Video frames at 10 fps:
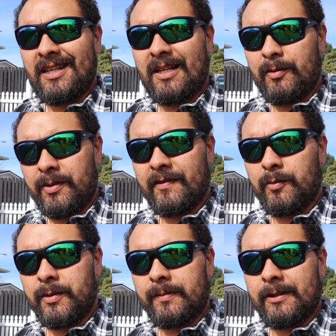a bit of a
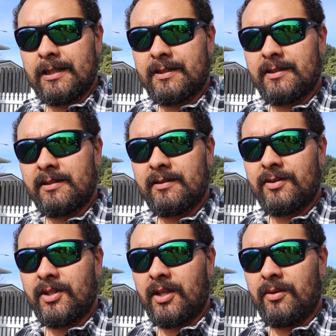minimalist,
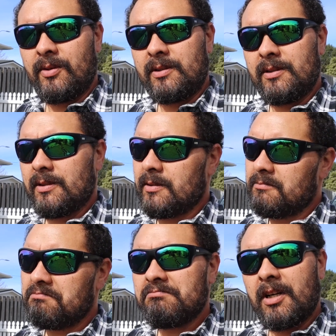so
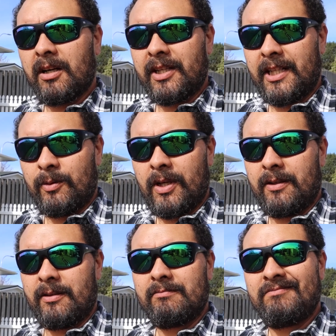I'm going to get away
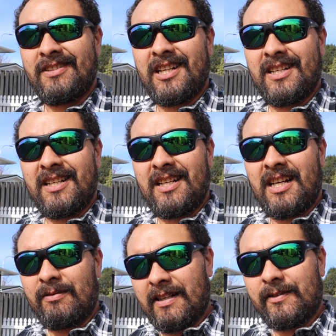with it.
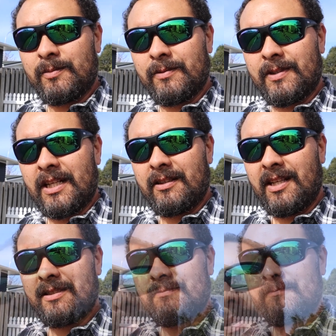I'm comfortable with taking that.